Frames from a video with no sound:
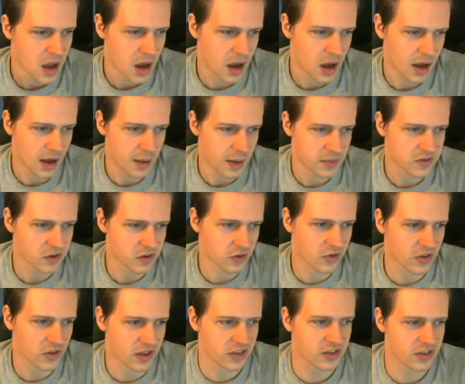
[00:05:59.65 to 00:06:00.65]
So
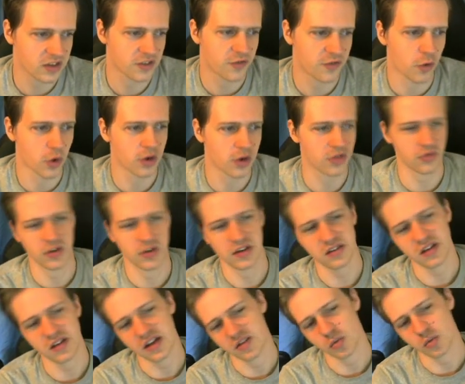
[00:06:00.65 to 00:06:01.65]
for like these 4-3
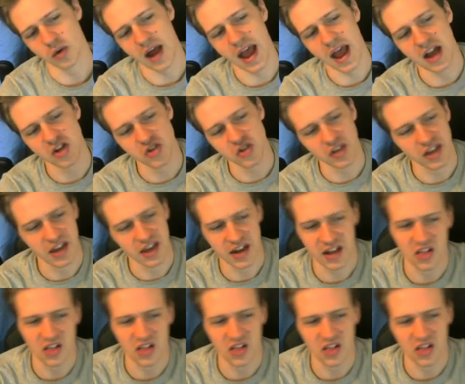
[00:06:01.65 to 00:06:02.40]
sets, we're actually getting